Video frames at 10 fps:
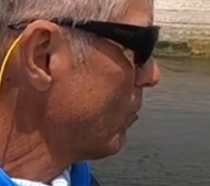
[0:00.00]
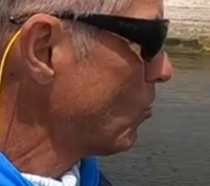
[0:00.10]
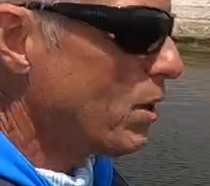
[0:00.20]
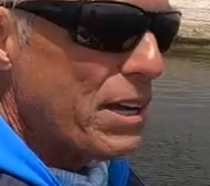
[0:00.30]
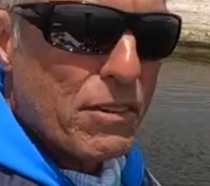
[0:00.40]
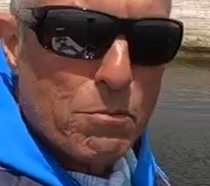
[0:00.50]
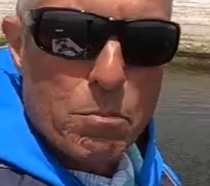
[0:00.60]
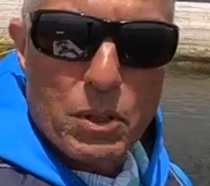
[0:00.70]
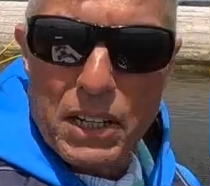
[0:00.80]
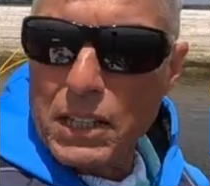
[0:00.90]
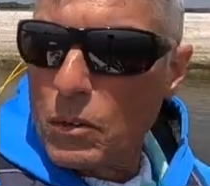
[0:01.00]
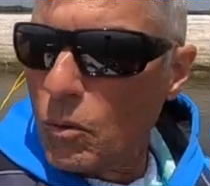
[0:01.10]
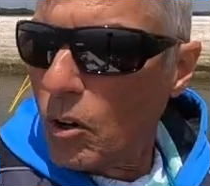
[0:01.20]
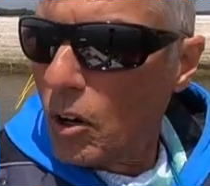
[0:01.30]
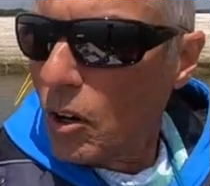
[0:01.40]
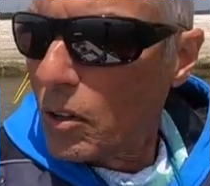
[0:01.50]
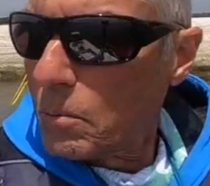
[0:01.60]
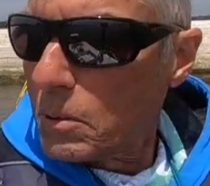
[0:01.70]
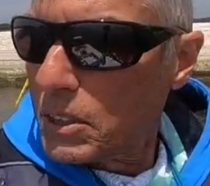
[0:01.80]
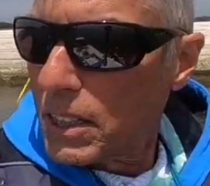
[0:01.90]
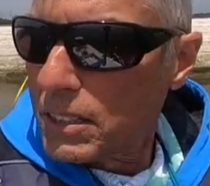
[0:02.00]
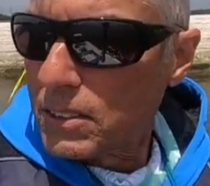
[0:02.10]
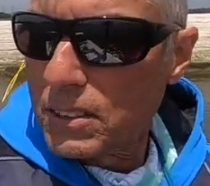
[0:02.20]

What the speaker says: wave break wall that protects